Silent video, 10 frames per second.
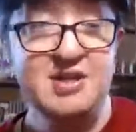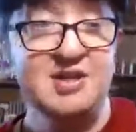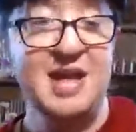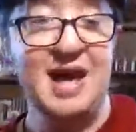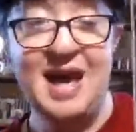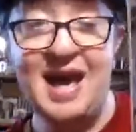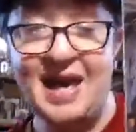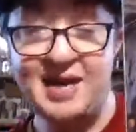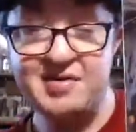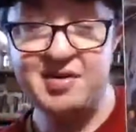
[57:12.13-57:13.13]
You got
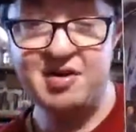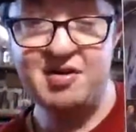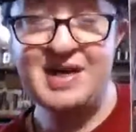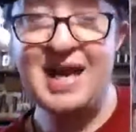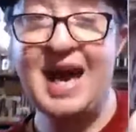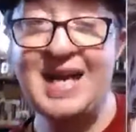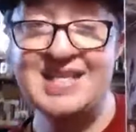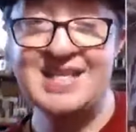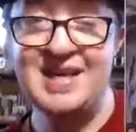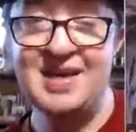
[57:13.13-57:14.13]
Hector and
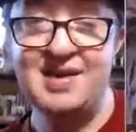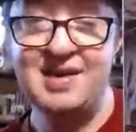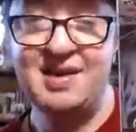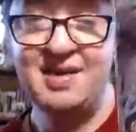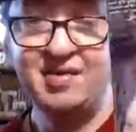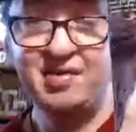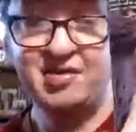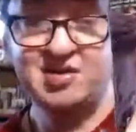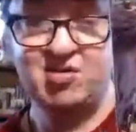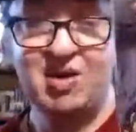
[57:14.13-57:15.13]
Isaac.
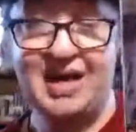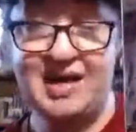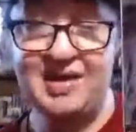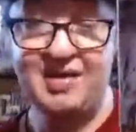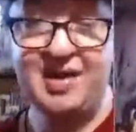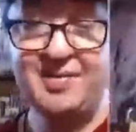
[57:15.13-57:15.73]
There's Dracula.